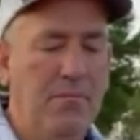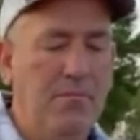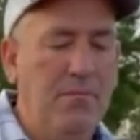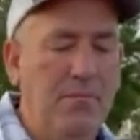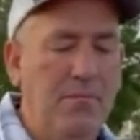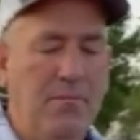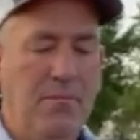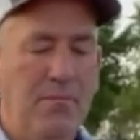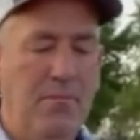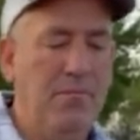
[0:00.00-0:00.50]

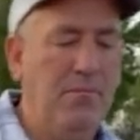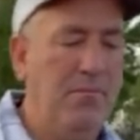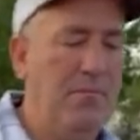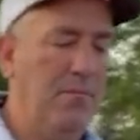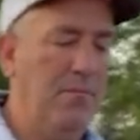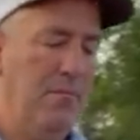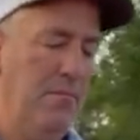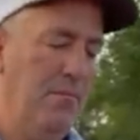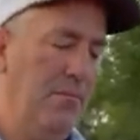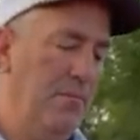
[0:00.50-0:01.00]

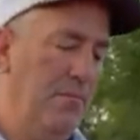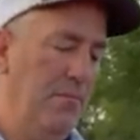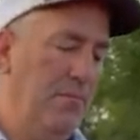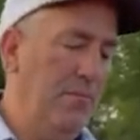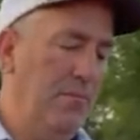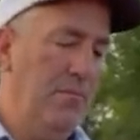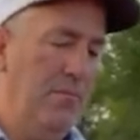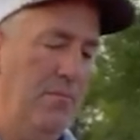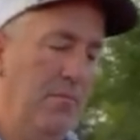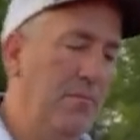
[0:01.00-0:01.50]

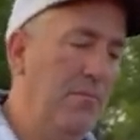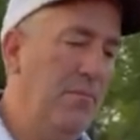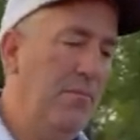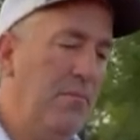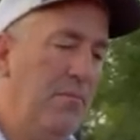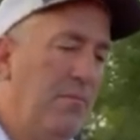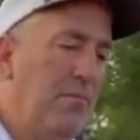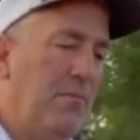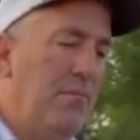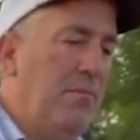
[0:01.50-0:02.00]

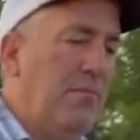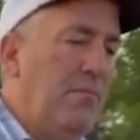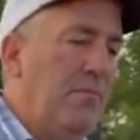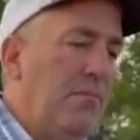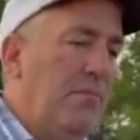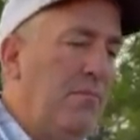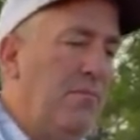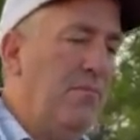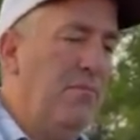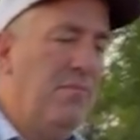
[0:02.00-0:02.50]

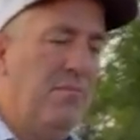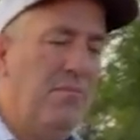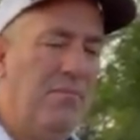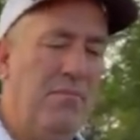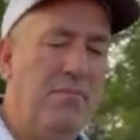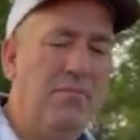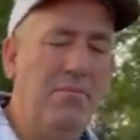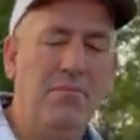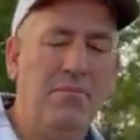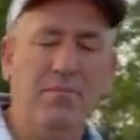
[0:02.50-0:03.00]

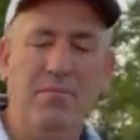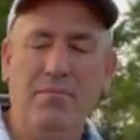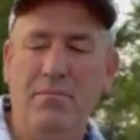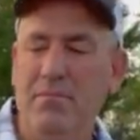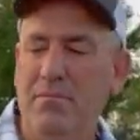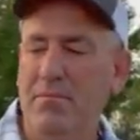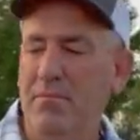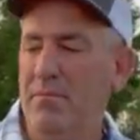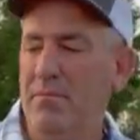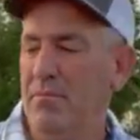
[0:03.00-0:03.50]

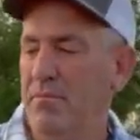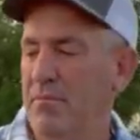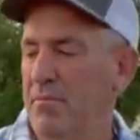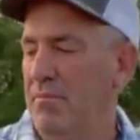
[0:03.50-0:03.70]
The person shown says nothing.